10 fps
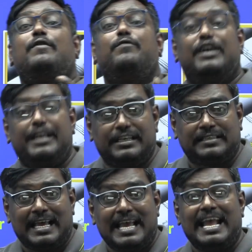various
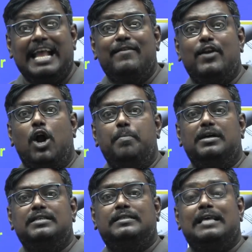
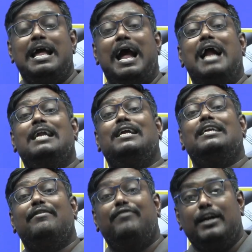environments under
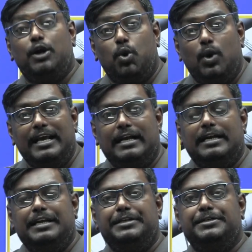different loading
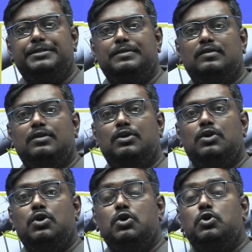conditions.
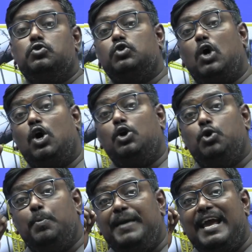So, to
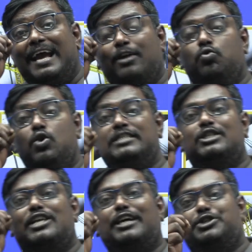be a good
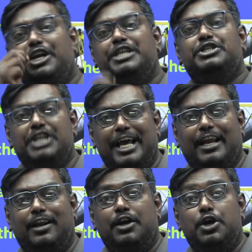structural engineer,
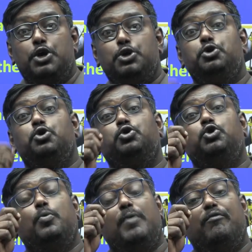you should
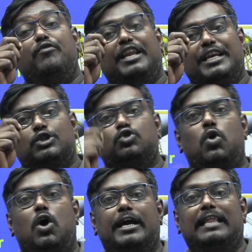be very
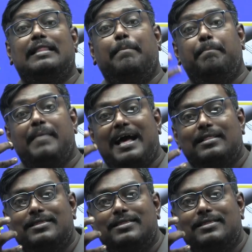strong in the math,